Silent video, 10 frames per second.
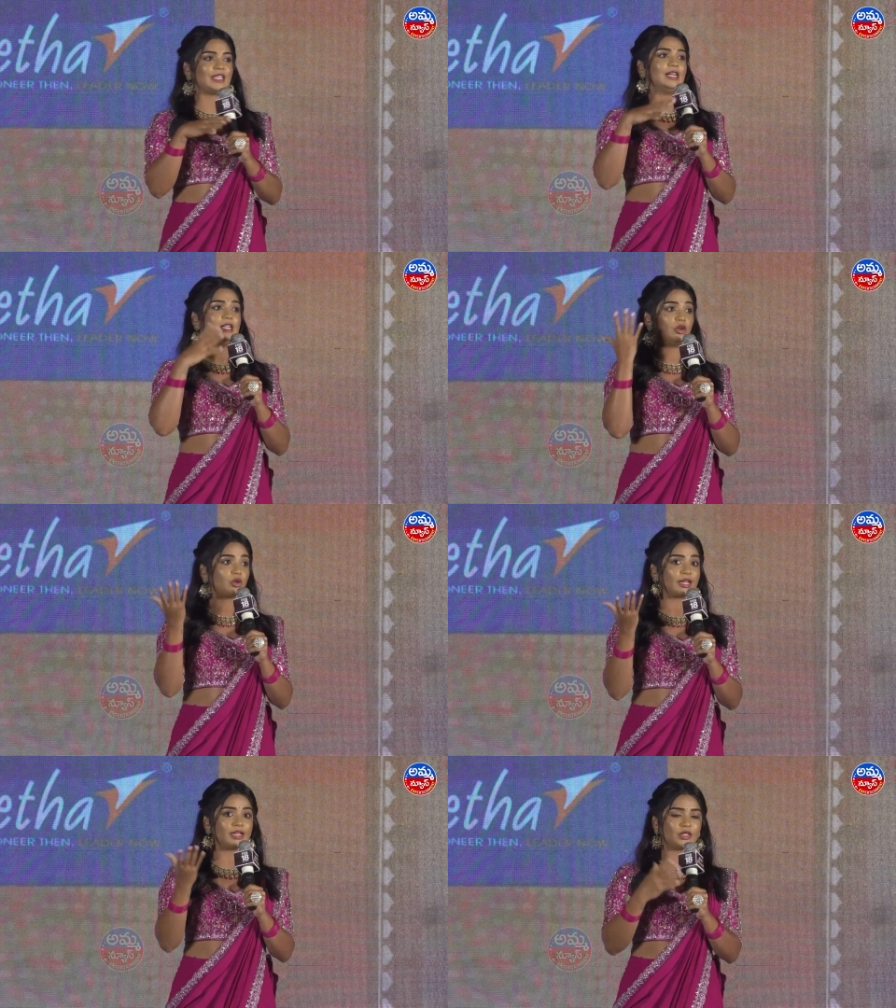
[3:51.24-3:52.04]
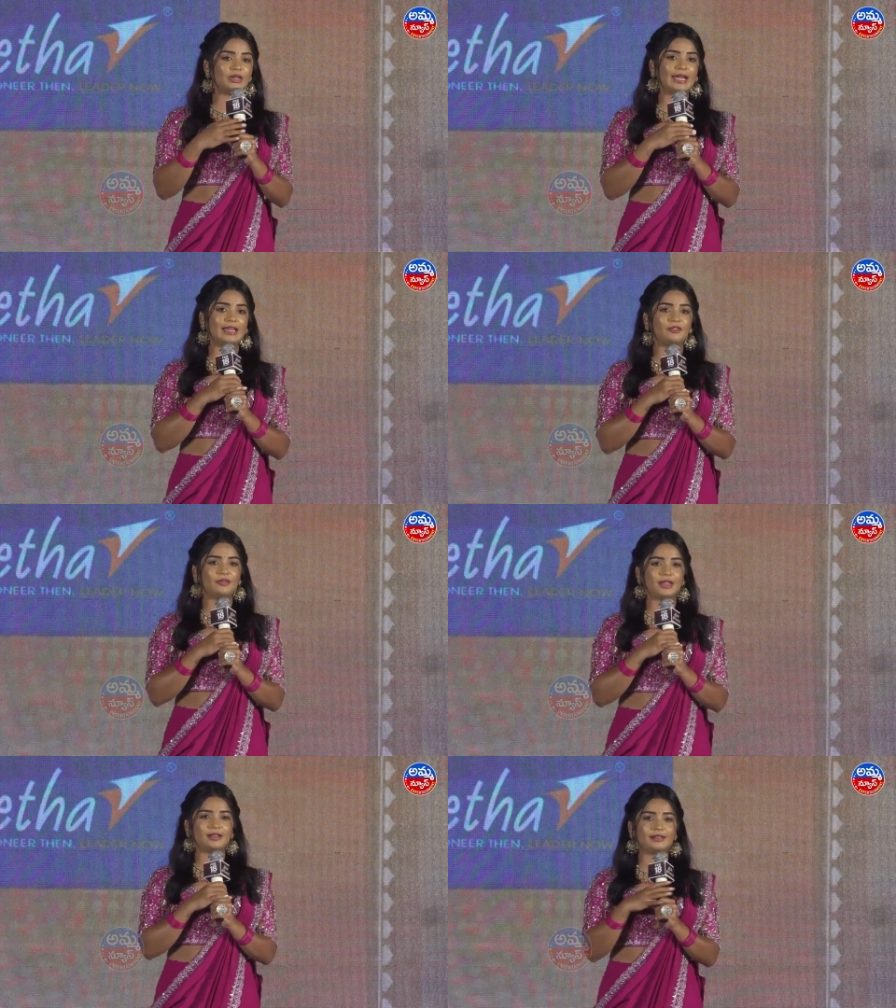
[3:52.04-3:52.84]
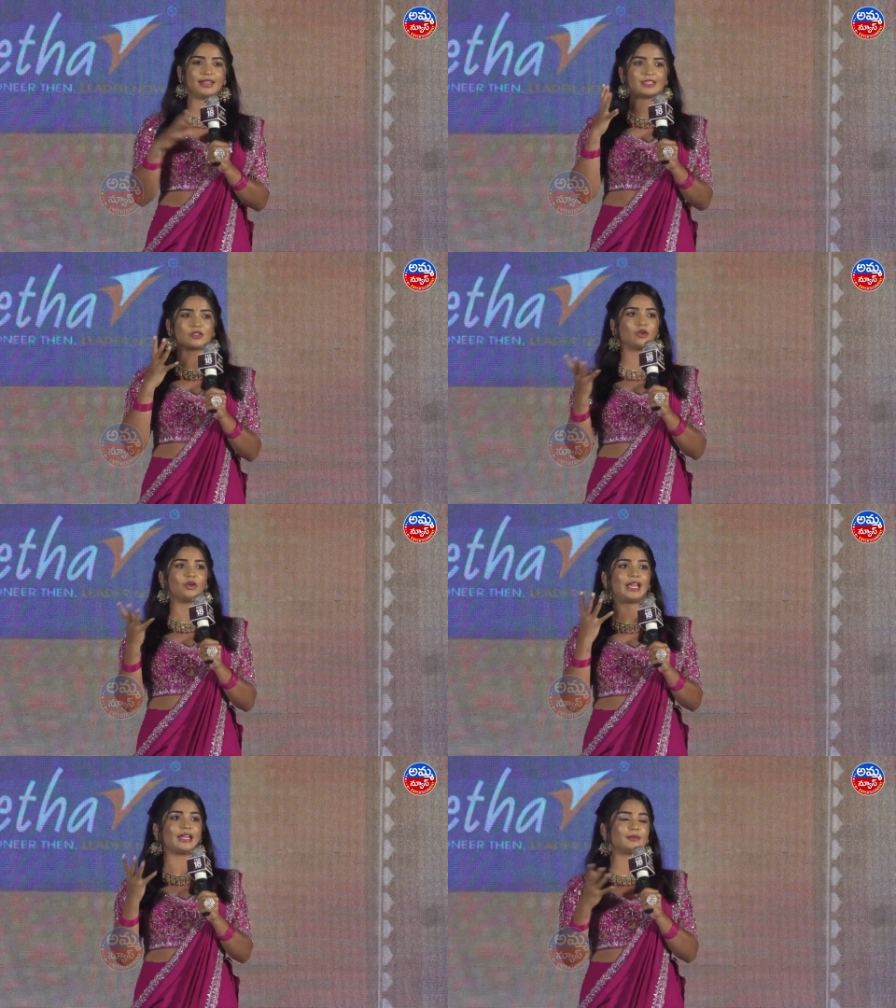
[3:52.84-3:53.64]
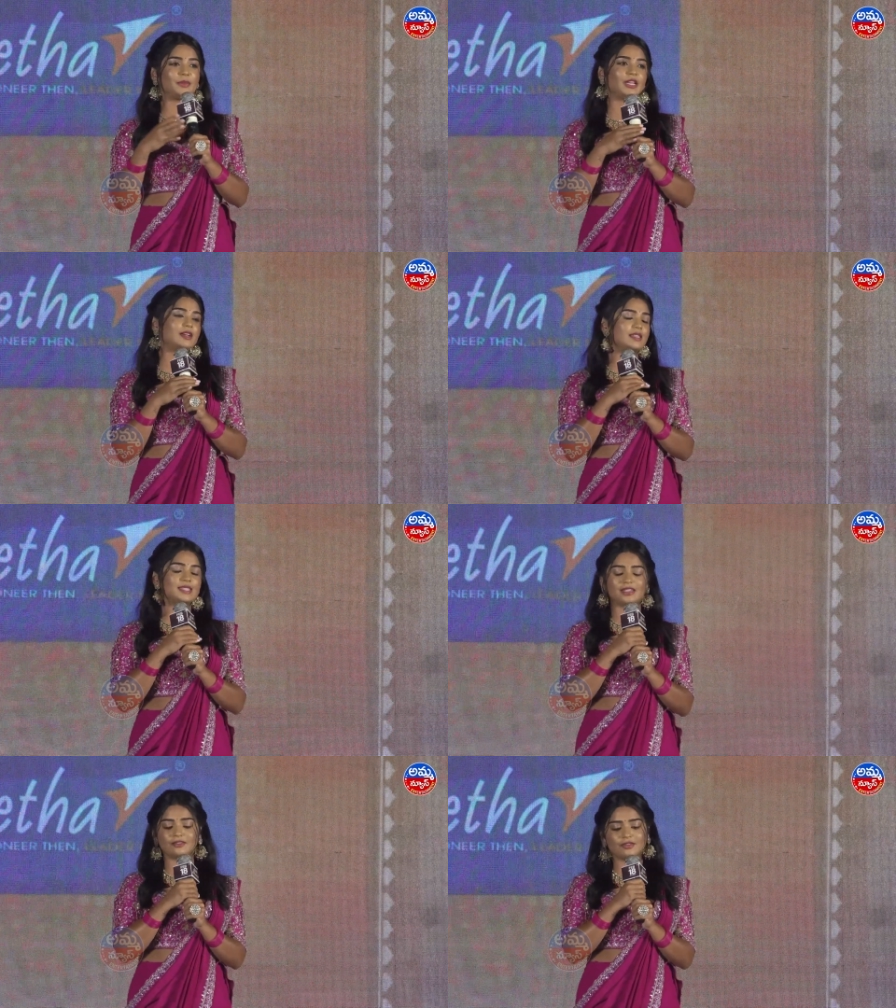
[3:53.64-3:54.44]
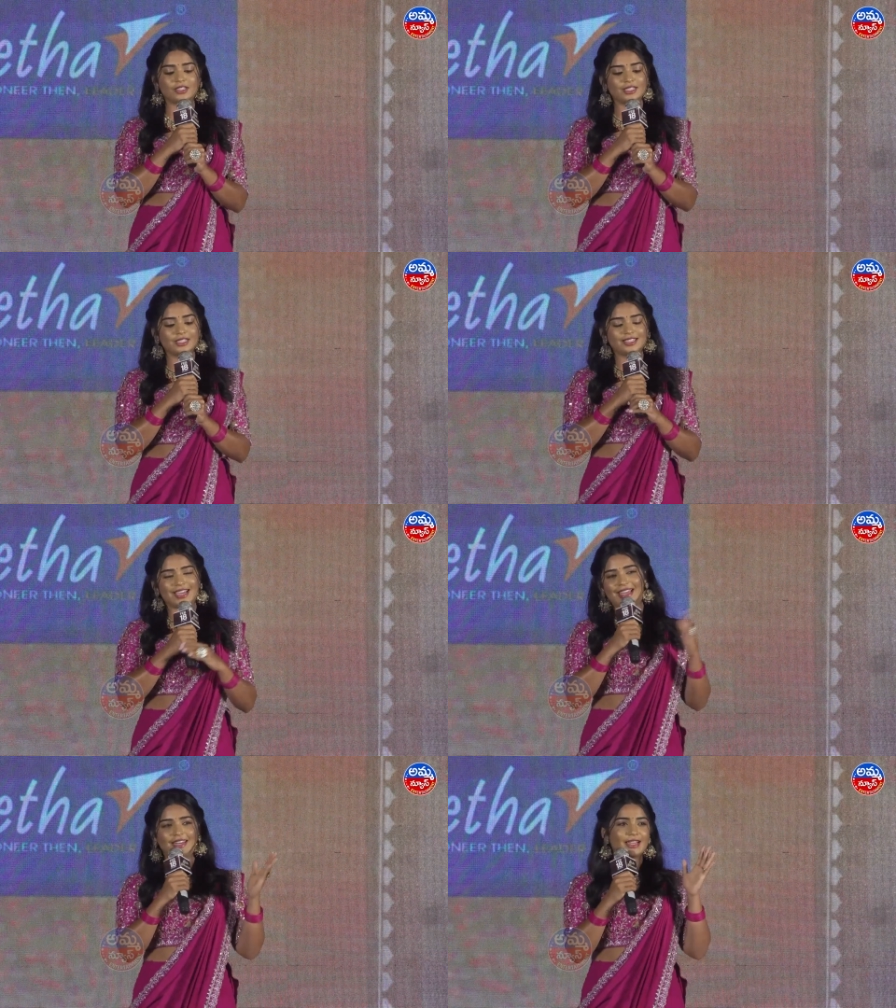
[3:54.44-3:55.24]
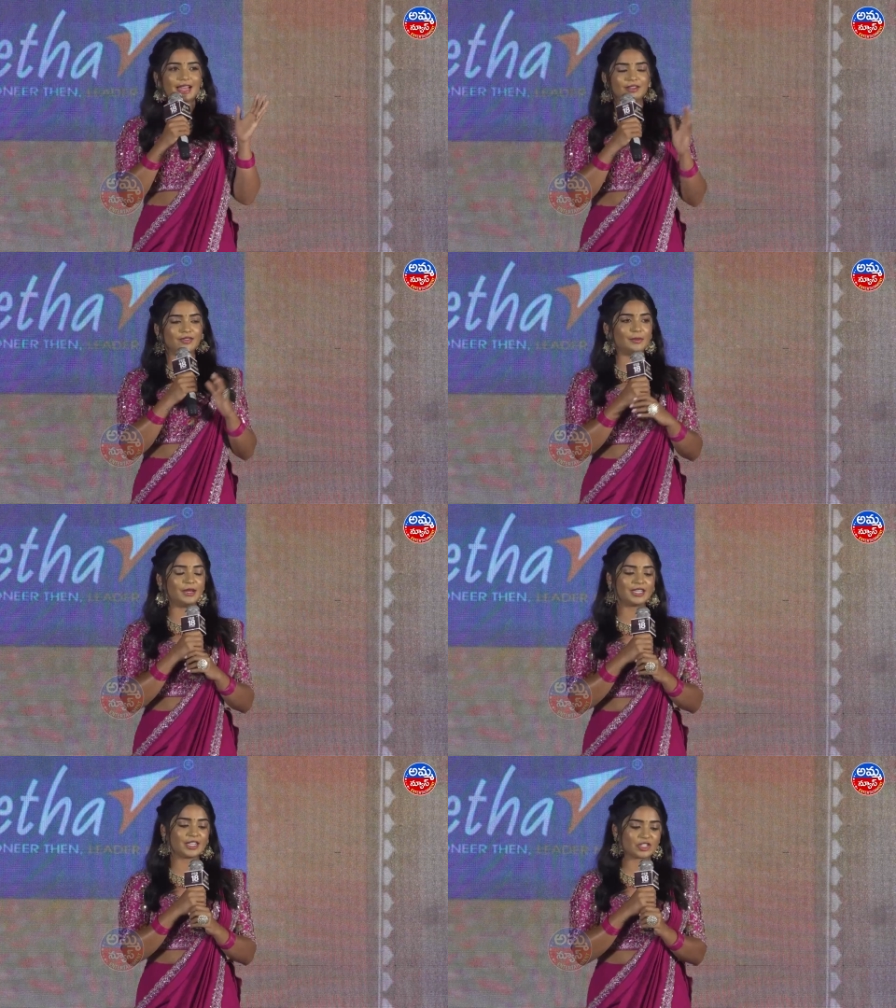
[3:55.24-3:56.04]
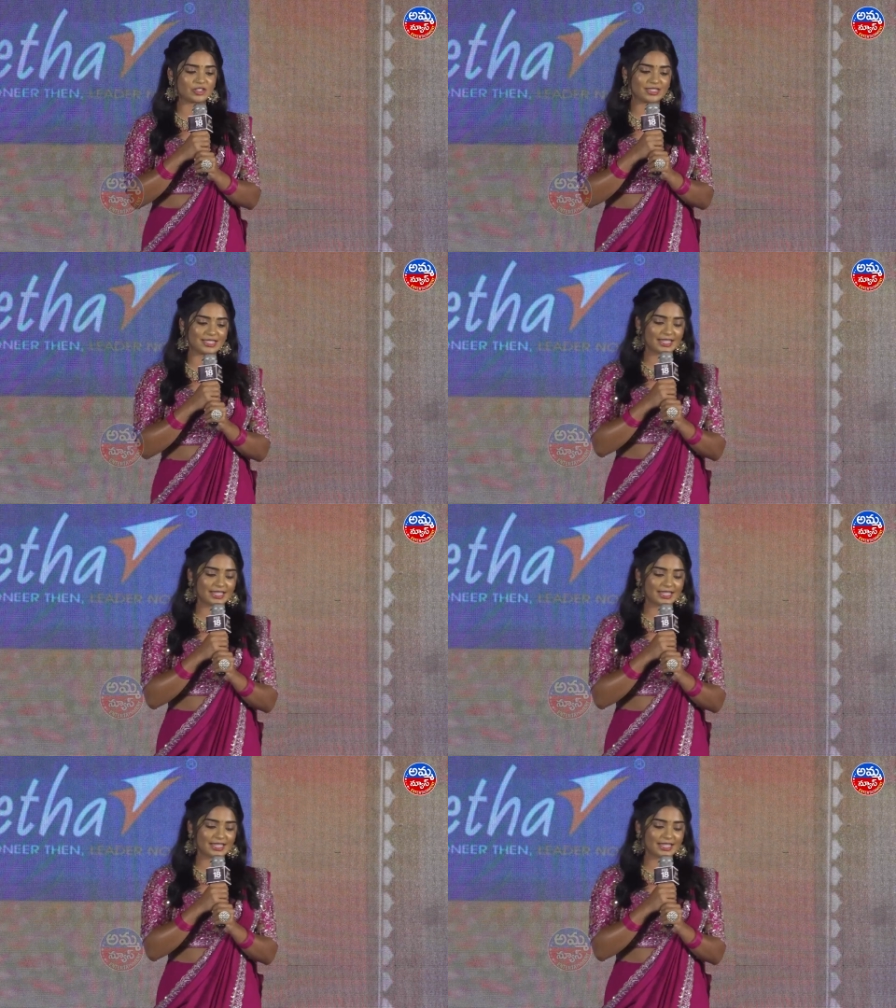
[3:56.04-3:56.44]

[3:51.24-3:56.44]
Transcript: uh, look into life, and there's no like preconceived any kind of limitations.